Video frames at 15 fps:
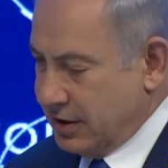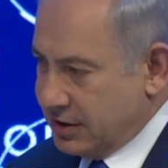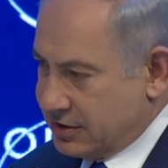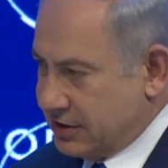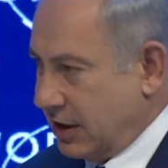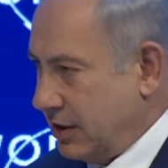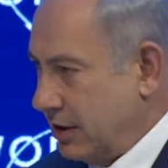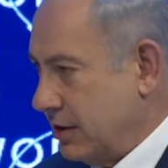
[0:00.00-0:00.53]

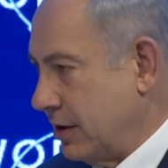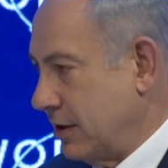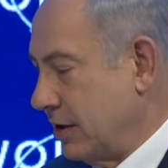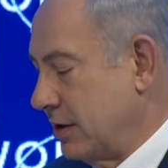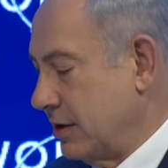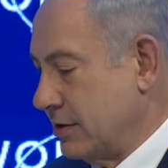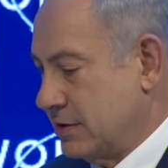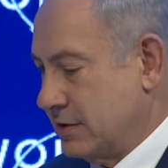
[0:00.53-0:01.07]
Second thing
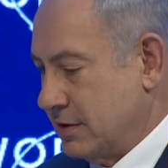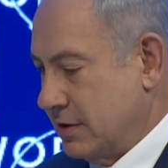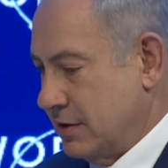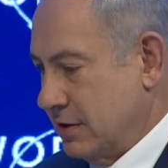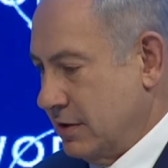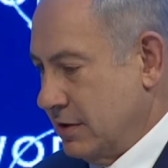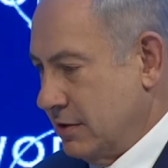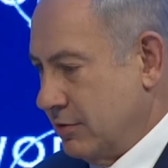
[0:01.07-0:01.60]
is
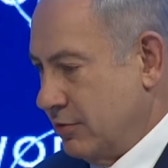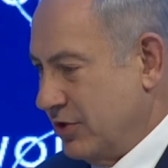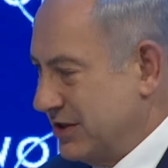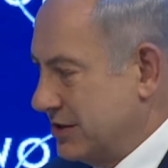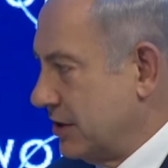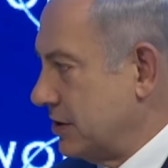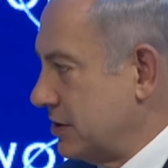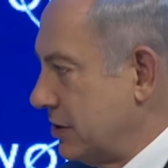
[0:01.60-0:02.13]

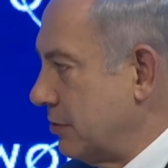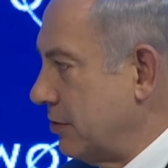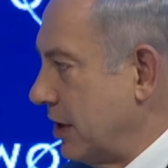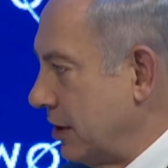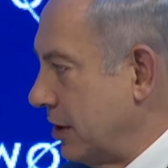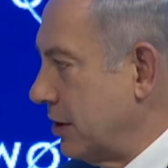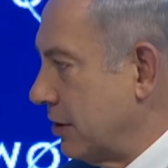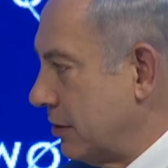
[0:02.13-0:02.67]
resist
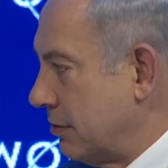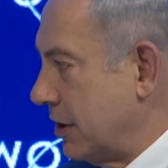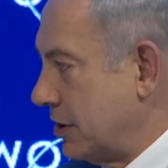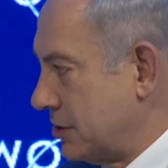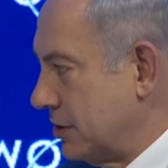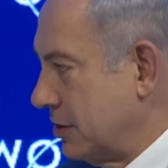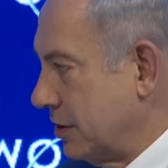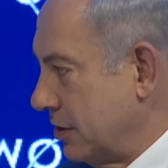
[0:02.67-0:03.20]
Iranian
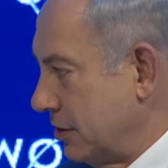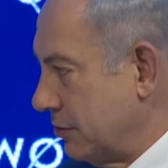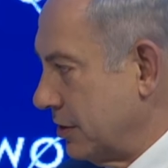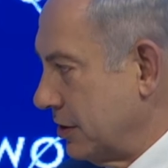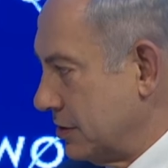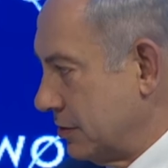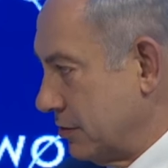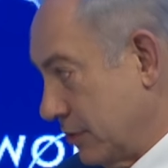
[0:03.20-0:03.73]
aggression in the
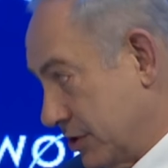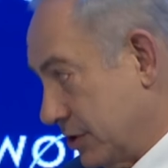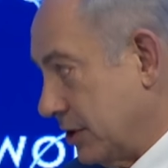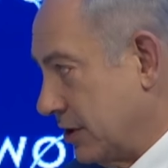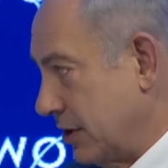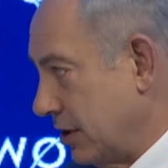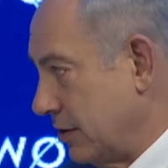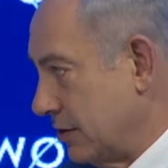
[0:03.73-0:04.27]
region, which
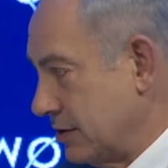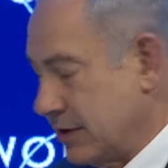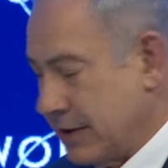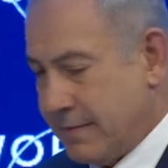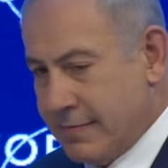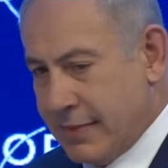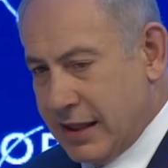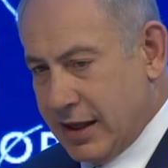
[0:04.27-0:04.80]
continues
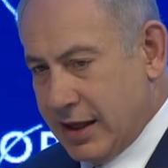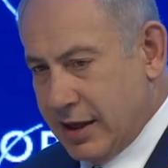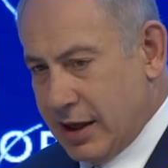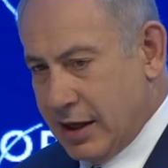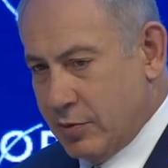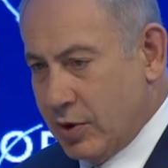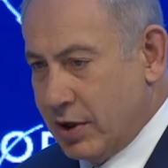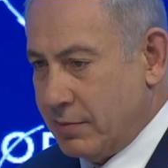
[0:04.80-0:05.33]

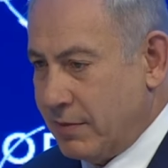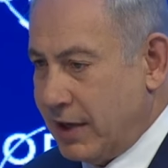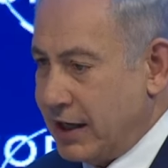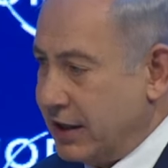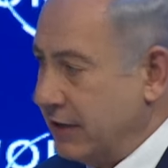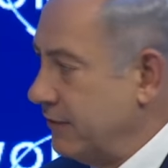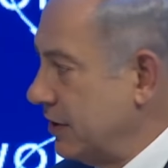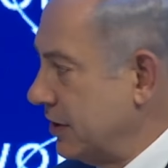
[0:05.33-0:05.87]
and will,
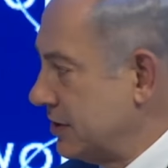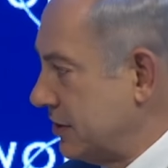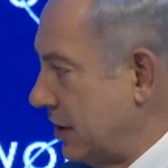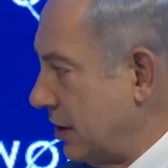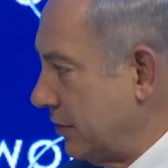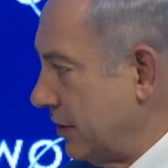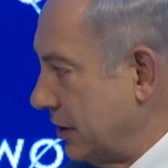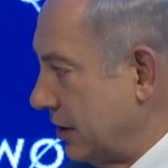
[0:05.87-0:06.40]
might even
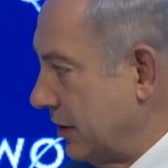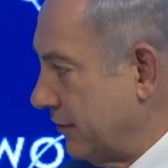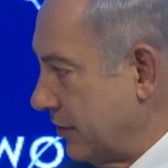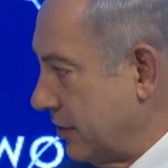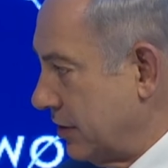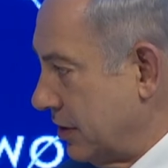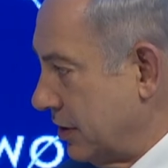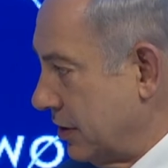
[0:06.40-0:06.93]
accelerate
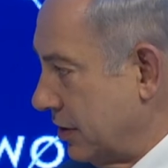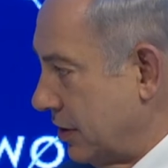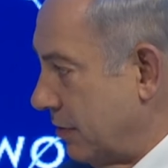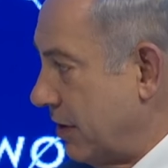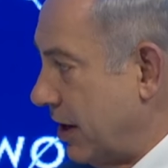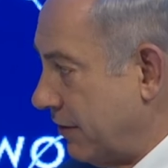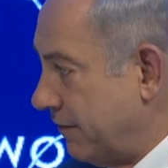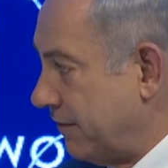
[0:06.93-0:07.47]
given the
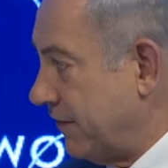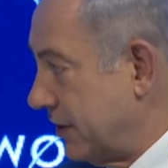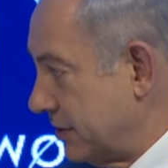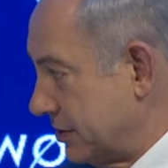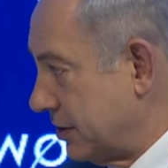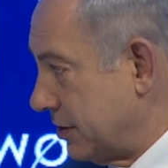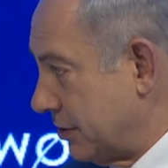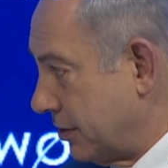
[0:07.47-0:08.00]
amount of
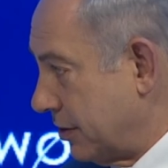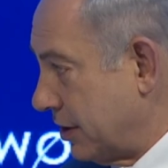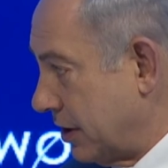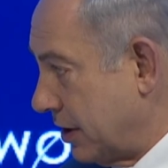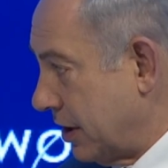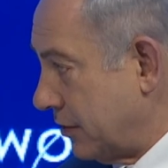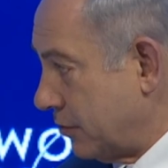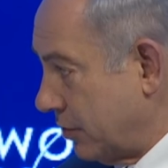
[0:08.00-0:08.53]
funds that they're going to
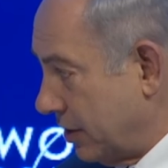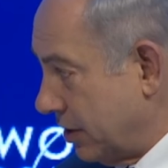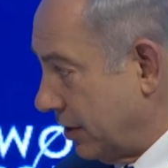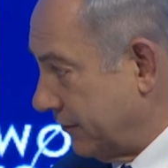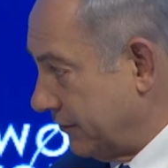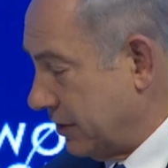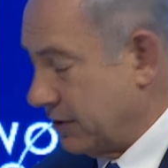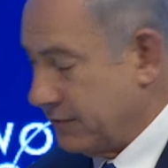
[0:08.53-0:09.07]
get with the
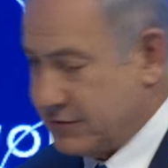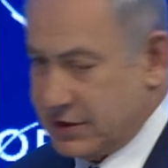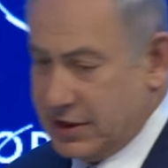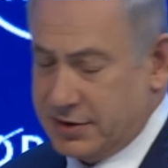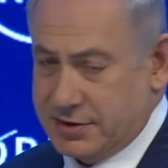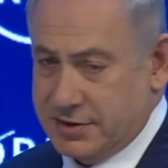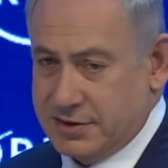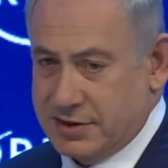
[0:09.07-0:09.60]
lifting of
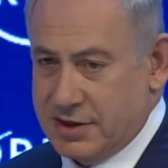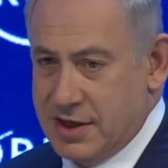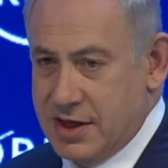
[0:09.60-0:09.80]
sanctions.